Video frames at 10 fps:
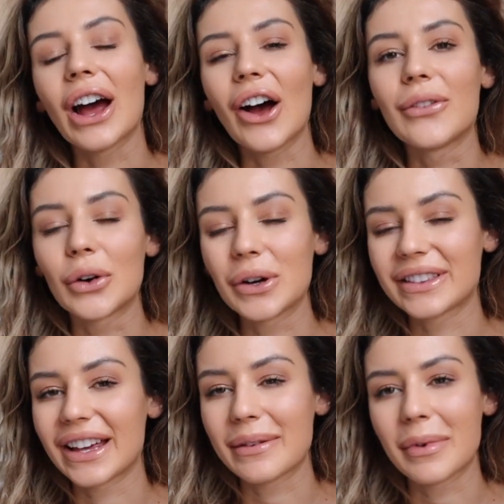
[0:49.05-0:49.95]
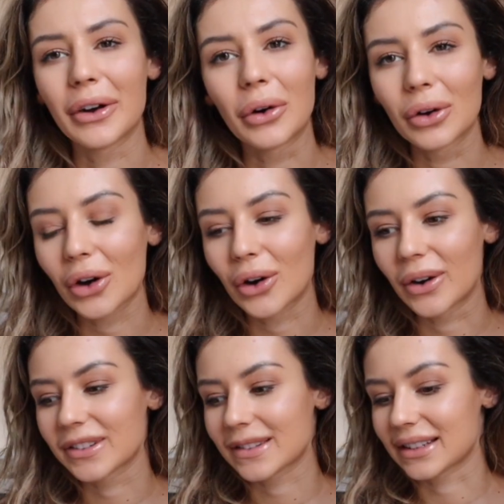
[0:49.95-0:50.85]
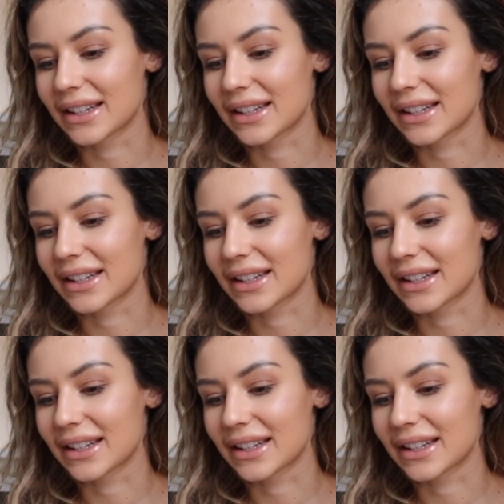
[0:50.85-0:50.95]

avoid them at all costs.